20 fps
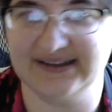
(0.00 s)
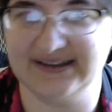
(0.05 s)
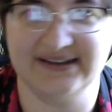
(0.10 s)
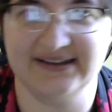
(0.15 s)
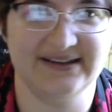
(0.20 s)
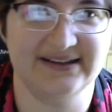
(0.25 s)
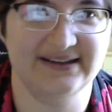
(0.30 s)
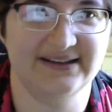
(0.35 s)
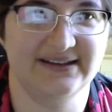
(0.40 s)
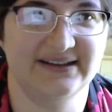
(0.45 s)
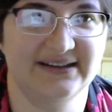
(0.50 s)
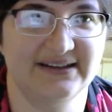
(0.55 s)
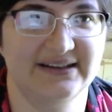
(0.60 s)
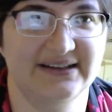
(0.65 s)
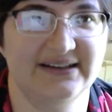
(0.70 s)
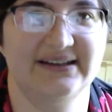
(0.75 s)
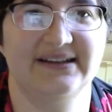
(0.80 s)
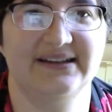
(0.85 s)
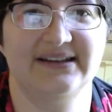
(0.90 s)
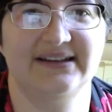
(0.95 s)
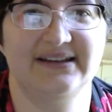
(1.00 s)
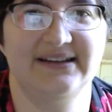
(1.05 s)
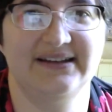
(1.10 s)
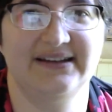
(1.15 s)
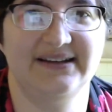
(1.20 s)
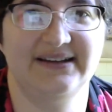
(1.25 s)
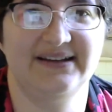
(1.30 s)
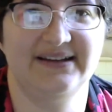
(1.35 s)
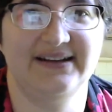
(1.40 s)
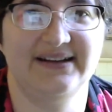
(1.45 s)
It's
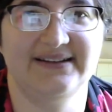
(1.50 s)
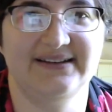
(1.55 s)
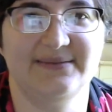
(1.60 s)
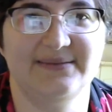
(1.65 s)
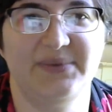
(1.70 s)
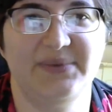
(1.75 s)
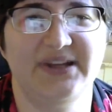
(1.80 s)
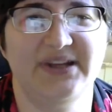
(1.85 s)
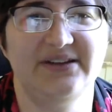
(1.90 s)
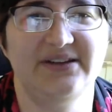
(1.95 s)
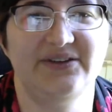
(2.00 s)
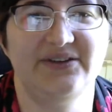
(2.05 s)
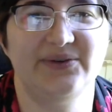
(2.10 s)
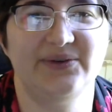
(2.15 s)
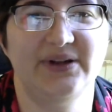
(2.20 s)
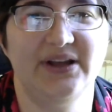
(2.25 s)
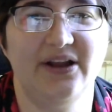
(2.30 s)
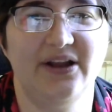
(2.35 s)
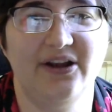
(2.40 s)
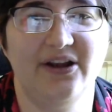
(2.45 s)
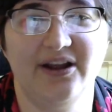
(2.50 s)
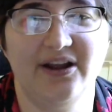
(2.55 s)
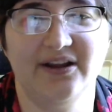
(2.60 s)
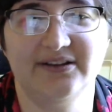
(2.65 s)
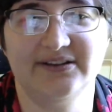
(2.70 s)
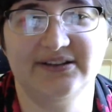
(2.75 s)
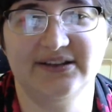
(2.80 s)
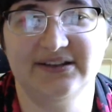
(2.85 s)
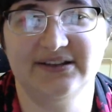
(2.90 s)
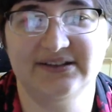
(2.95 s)
been too
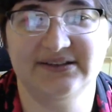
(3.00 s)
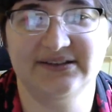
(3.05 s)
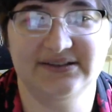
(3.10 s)
long.